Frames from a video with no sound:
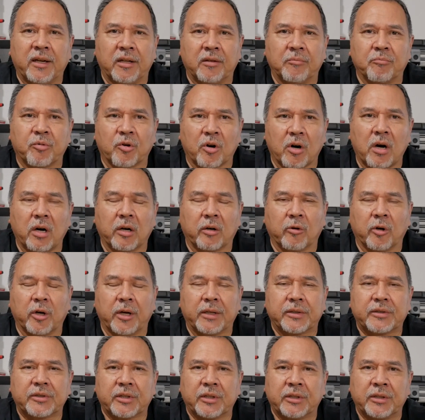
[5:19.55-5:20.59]
and
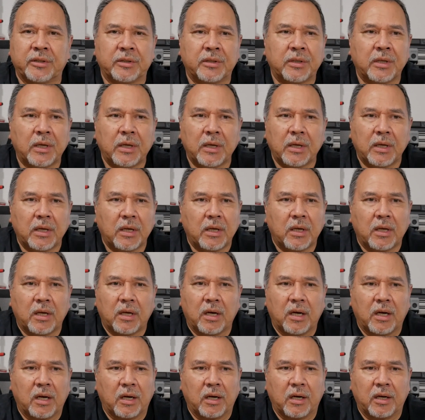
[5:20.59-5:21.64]
progress, and
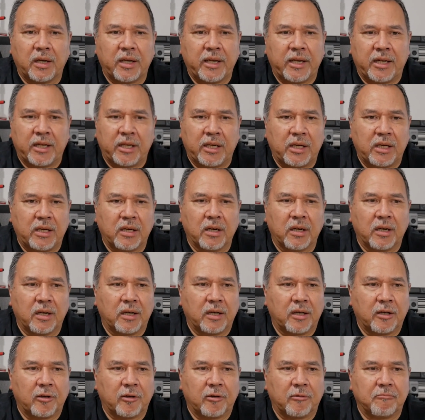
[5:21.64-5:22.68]
uh, any
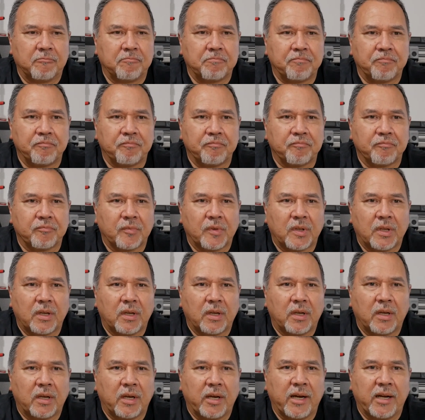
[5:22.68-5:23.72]
um,
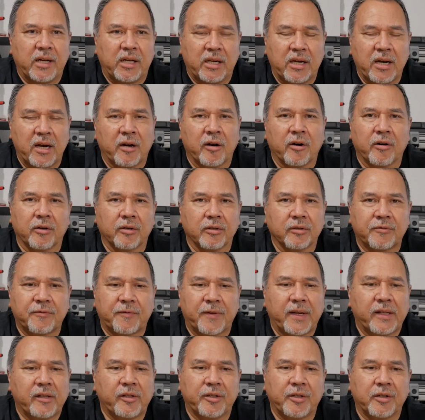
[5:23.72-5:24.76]
any errors,
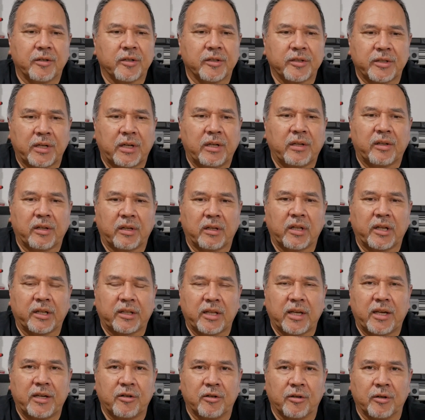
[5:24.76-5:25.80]
failures, anything like
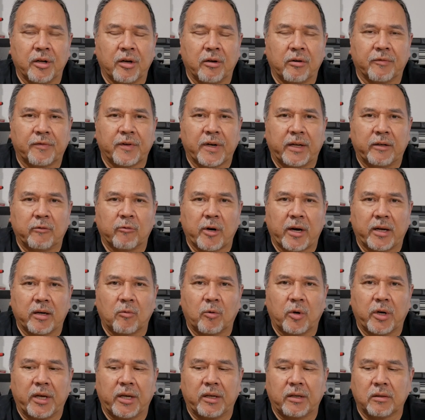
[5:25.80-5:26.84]
that, you're notified right
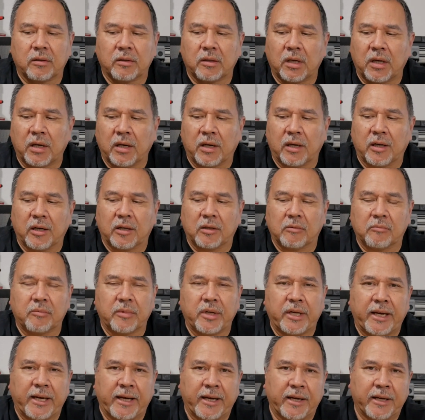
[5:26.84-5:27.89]
away. Um,
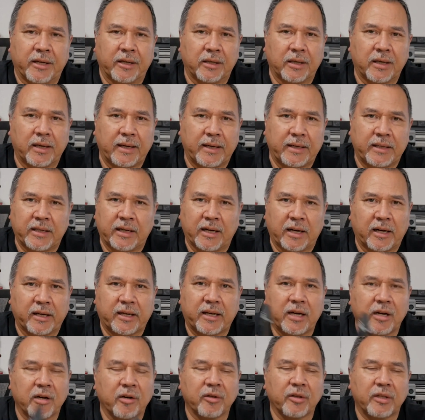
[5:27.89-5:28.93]
and and I
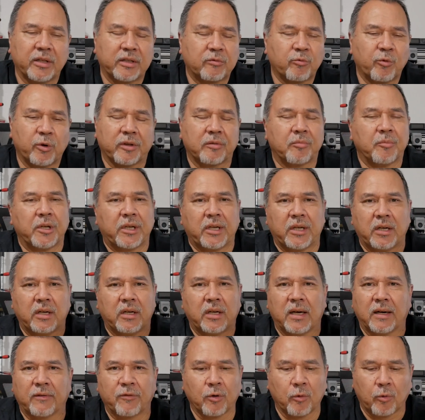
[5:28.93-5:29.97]
carry this with me
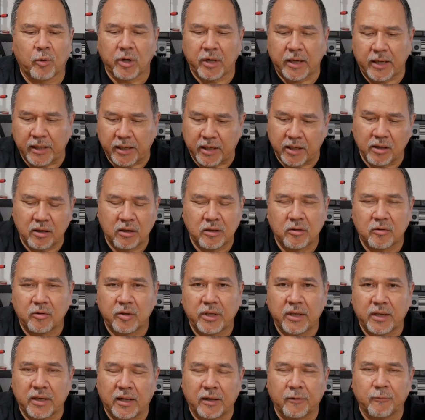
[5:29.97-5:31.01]
everywhere I go,
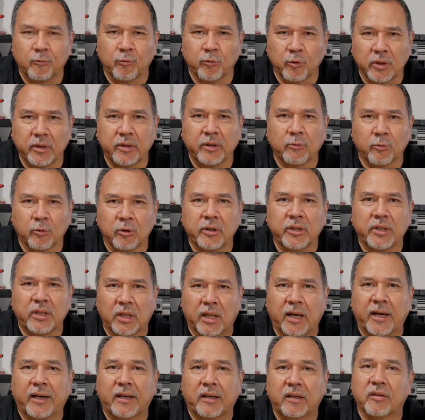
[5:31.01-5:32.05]
and I really really
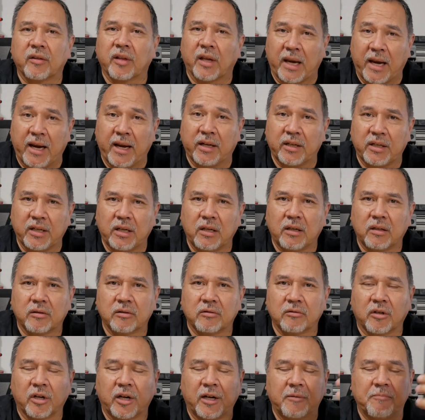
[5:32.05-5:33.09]
like the Handy,
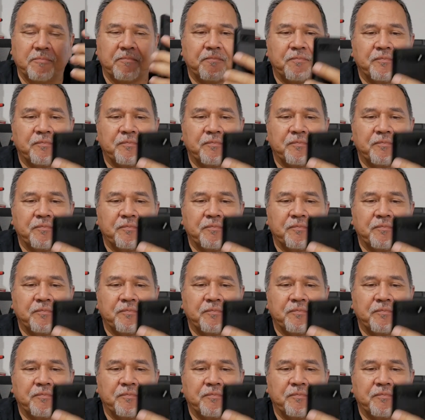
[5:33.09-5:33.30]
right?